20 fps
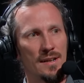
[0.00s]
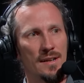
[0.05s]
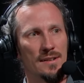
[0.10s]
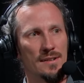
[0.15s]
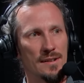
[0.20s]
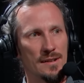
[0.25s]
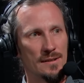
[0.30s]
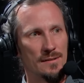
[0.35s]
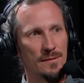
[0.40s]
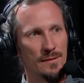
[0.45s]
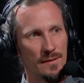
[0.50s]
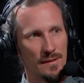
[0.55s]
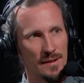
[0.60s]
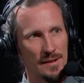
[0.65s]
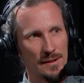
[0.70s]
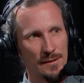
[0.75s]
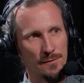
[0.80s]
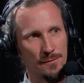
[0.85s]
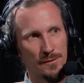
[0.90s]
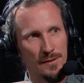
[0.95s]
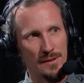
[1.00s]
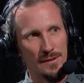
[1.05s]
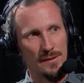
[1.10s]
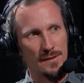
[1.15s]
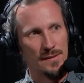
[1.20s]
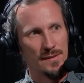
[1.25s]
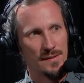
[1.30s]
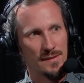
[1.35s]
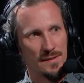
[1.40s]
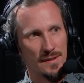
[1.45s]
and then if
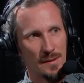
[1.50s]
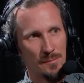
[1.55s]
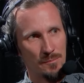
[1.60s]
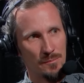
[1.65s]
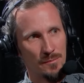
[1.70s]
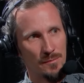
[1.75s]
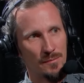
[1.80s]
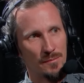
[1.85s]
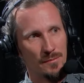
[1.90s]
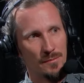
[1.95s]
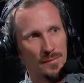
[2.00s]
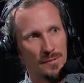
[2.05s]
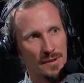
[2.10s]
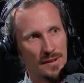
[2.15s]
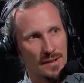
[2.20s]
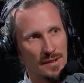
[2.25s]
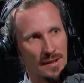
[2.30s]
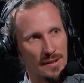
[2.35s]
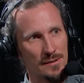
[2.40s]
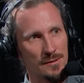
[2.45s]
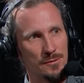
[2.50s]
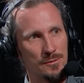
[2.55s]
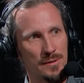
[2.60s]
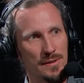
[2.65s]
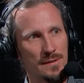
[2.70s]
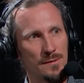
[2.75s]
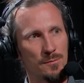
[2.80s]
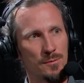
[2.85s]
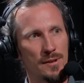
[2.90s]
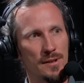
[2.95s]
there's some
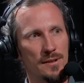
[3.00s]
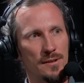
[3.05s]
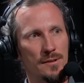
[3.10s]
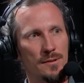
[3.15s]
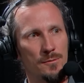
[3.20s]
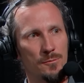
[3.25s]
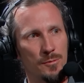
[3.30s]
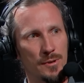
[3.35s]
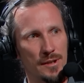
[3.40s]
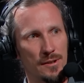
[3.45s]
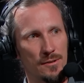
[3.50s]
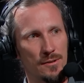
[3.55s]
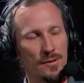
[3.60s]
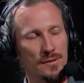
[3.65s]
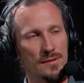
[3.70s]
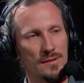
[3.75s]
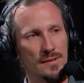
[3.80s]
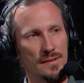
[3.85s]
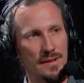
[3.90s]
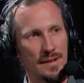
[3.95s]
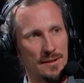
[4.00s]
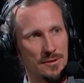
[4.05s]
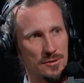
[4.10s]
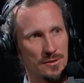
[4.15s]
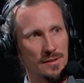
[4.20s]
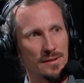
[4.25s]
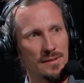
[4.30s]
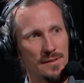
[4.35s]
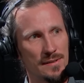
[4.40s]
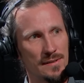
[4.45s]
countries where we are on the
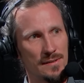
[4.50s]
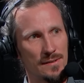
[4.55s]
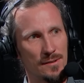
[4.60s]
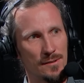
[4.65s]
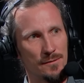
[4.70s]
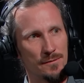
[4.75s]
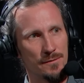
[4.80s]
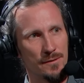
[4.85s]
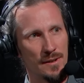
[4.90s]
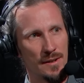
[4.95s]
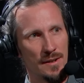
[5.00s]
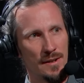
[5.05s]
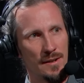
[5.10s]
national list of